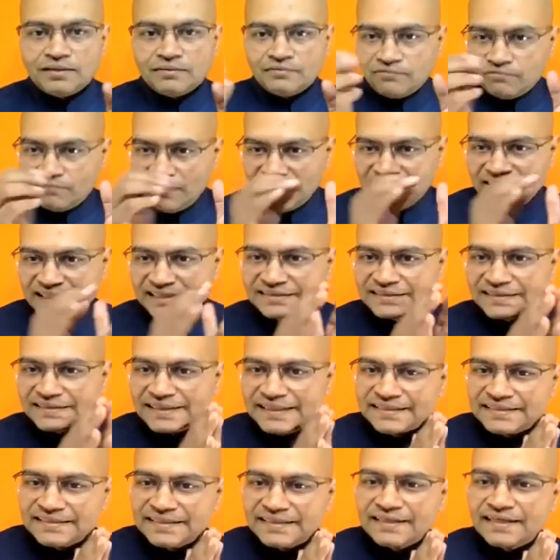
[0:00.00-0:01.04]
One is
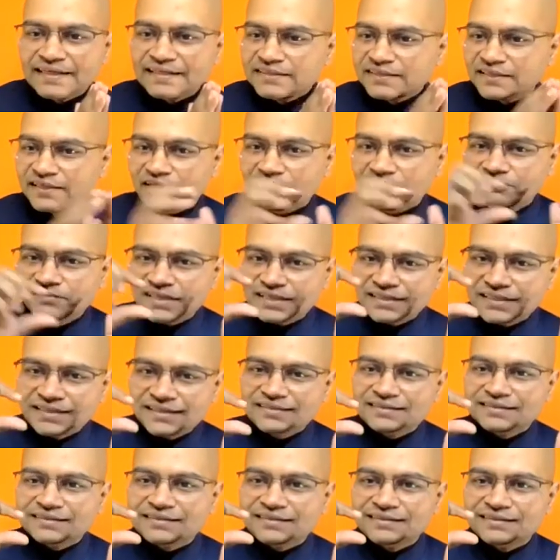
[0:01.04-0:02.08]
degeneration of the
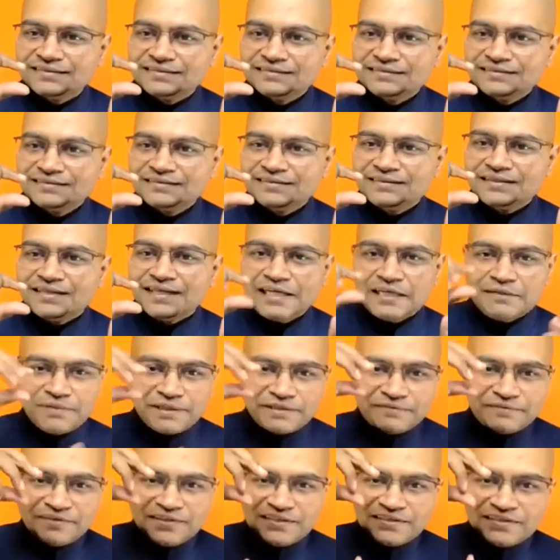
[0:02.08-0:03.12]
disc in
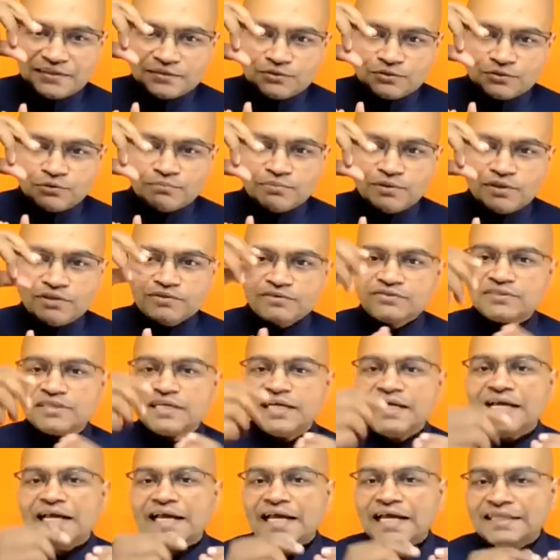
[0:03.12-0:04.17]
between the two bones.
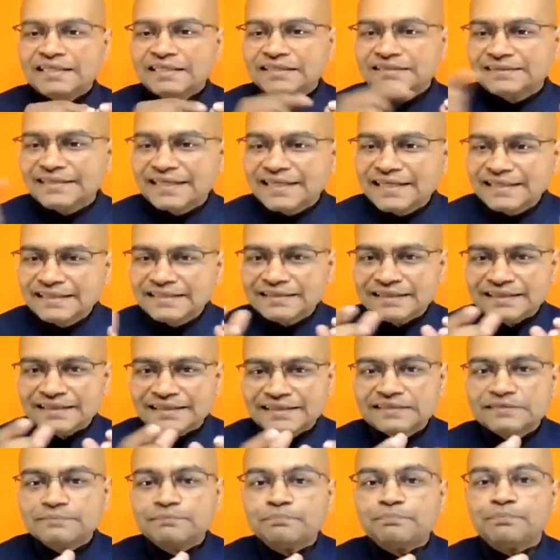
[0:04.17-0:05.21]
And the second thing
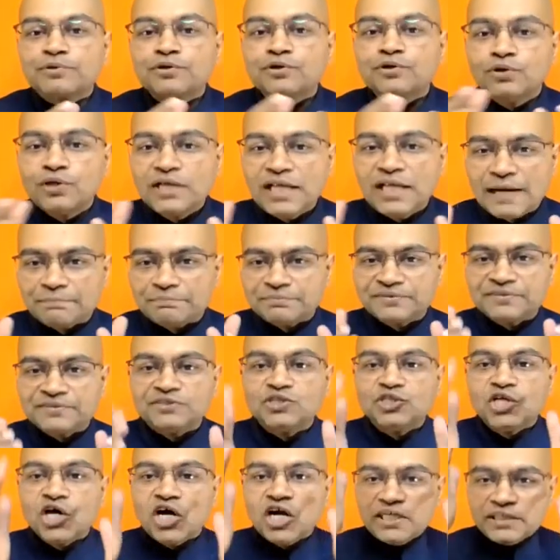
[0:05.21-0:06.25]
is prolapse,
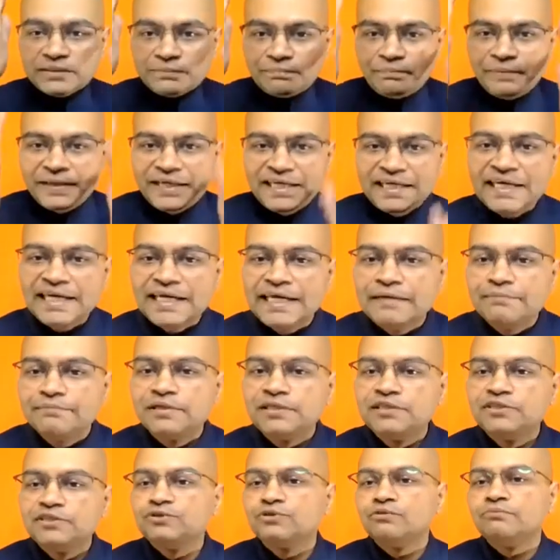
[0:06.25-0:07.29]
not being
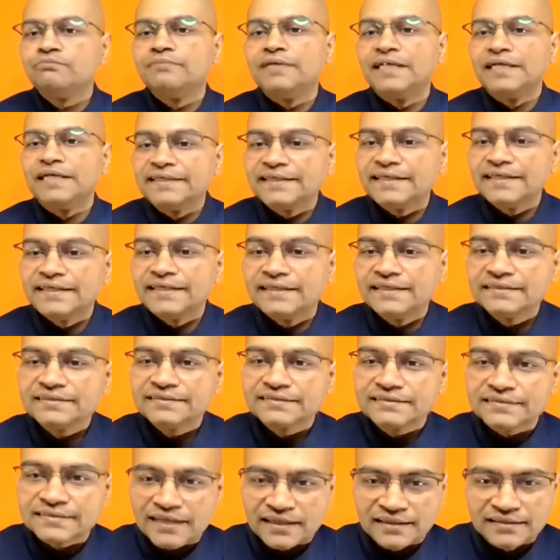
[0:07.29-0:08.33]
able to maintain a
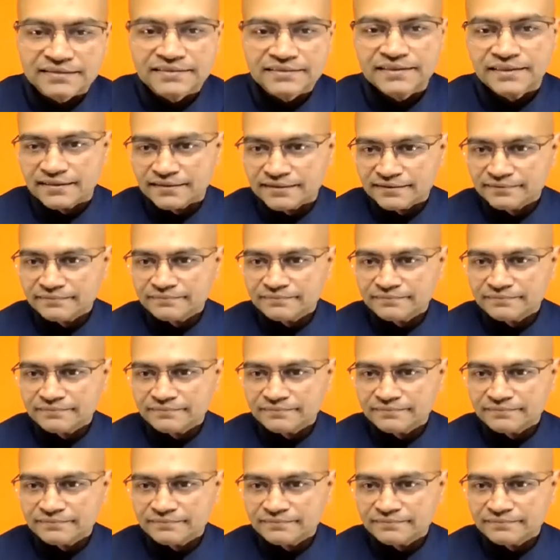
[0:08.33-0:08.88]
structure.